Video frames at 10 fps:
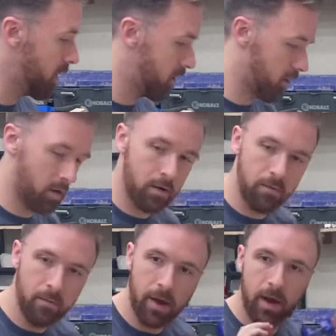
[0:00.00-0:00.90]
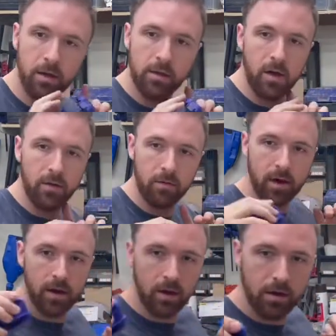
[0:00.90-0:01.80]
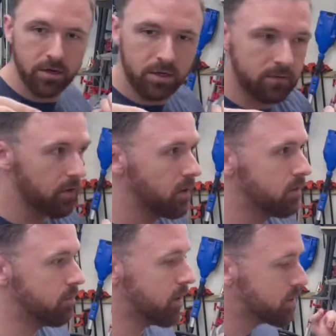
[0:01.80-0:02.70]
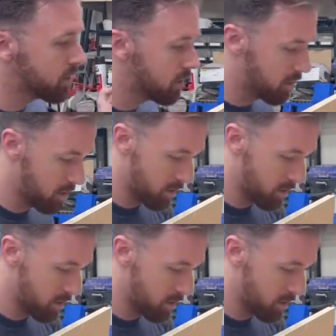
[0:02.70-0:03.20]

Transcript: gonna go back the other way just for good measure.